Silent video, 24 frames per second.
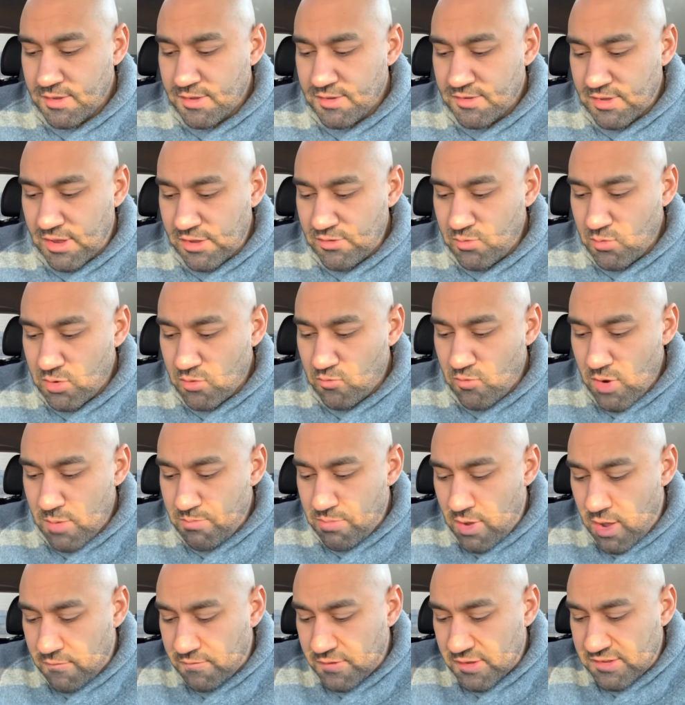So I just want to
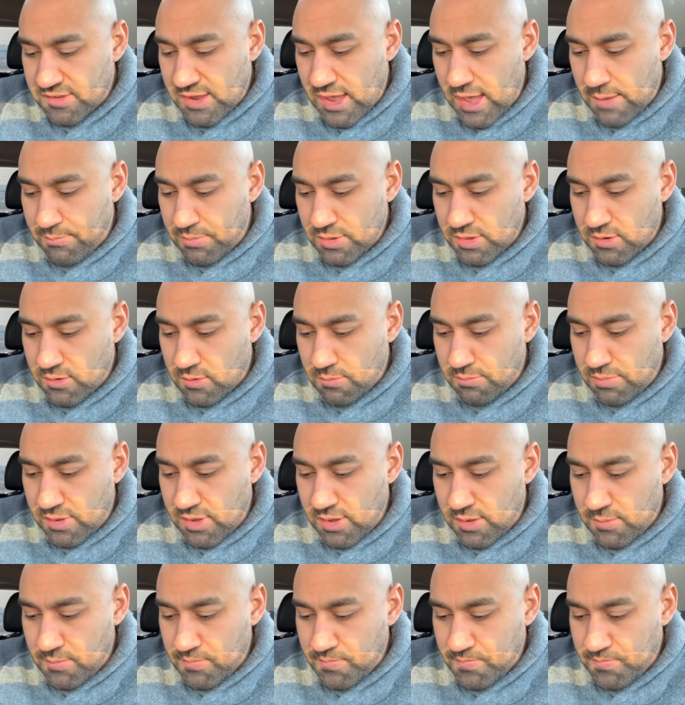rip off the top a little
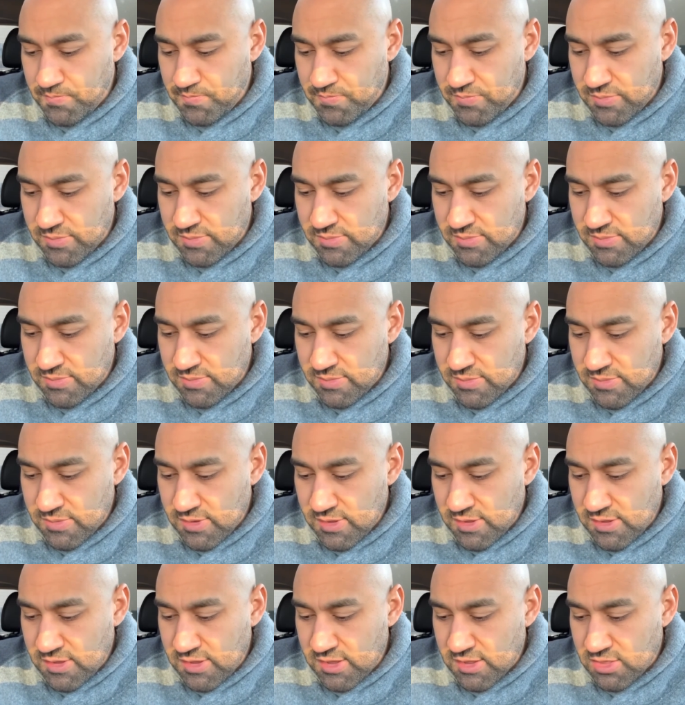bit,
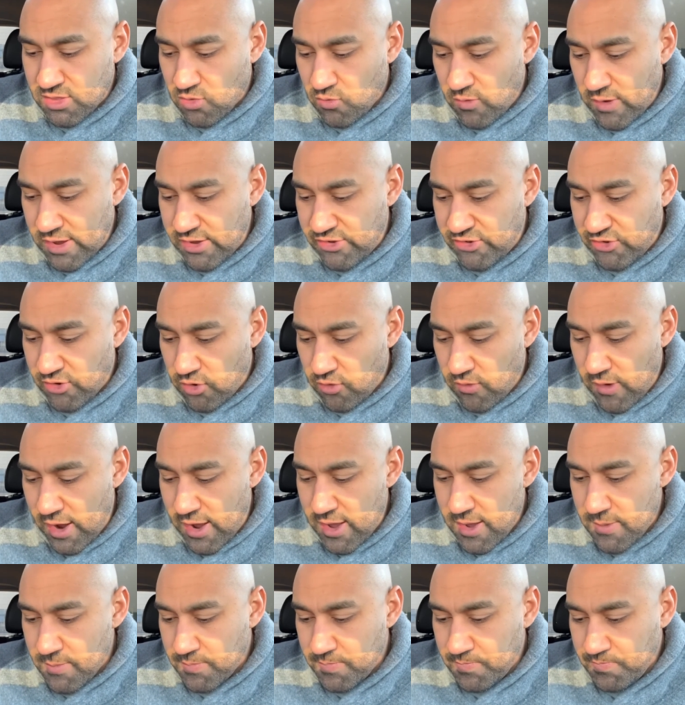get the ratio
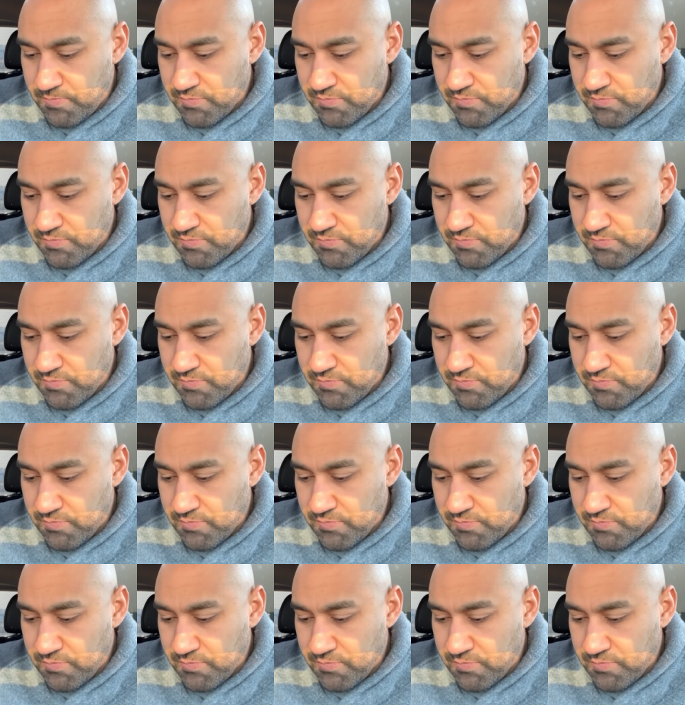right.